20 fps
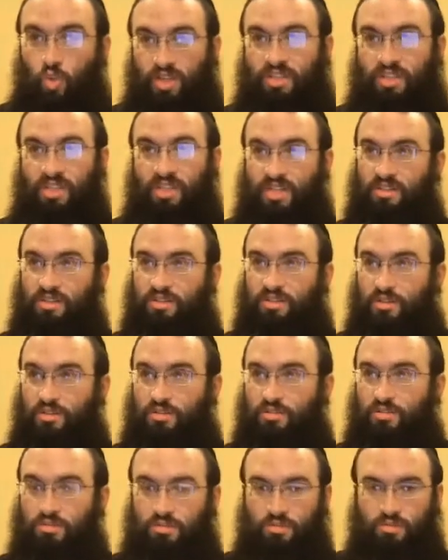So what does he need to
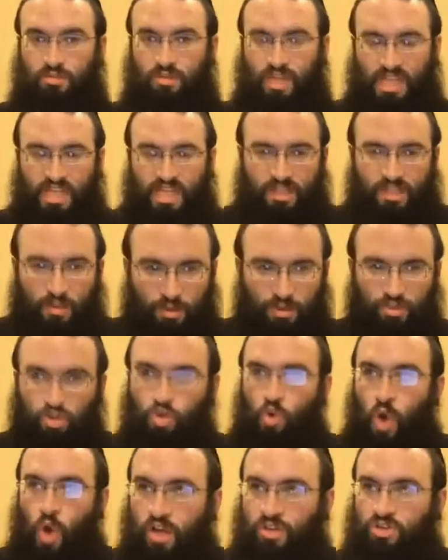do? He needs to
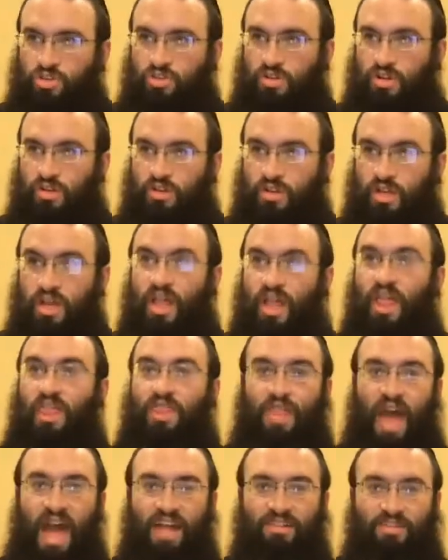put 200 on.
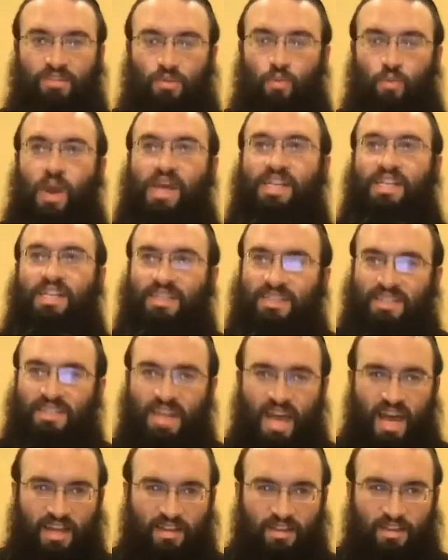That's the weight
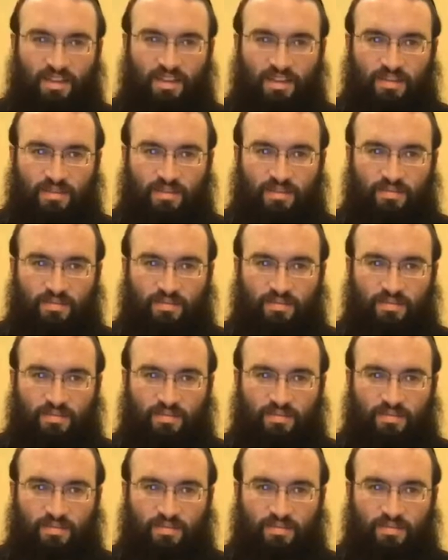he's at.